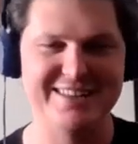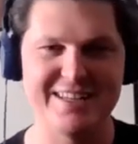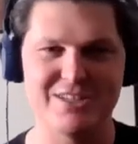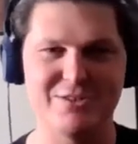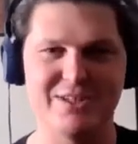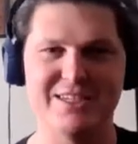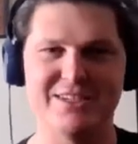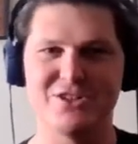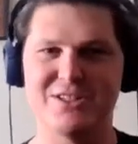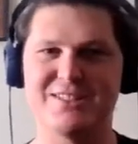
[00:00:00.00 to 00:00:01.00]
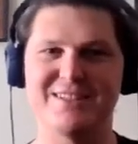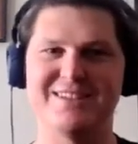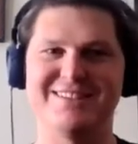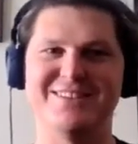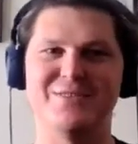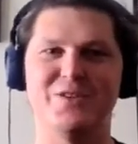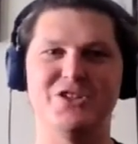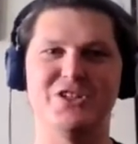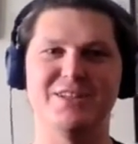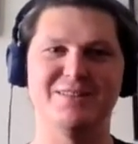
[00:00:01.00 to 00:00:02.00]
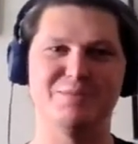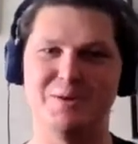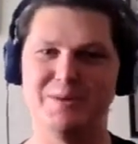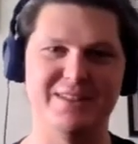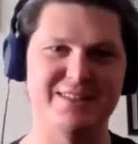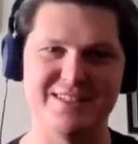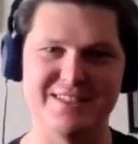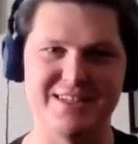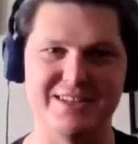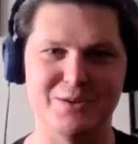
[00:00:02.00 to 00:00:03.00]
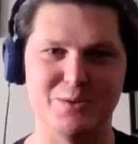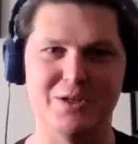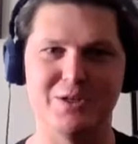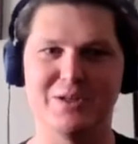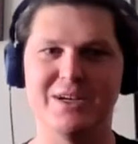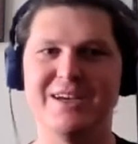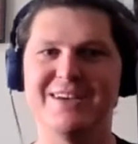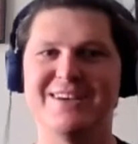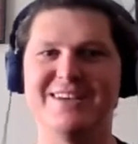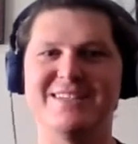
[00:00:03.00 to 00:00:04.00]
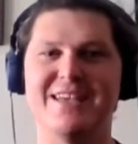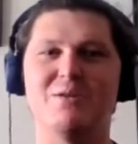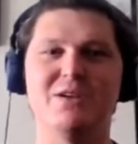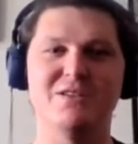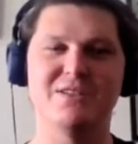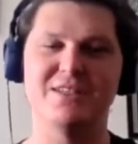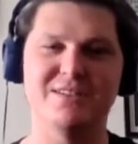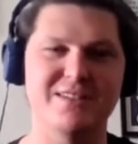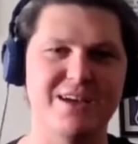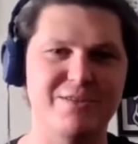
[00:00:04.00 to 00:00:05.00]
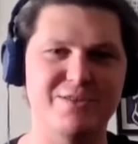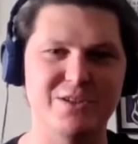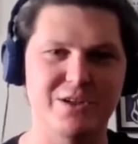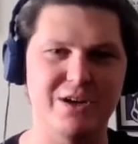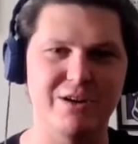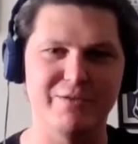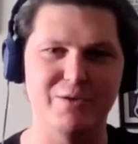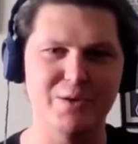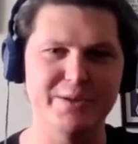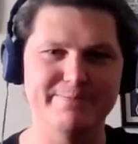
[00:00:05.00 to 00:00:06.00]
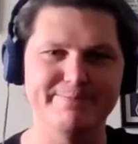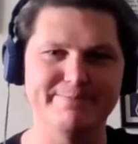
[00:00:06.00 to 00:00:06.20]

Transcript: that's a really interesting division at the moment at this end of the world. Is that where you see yourself sort of going forward?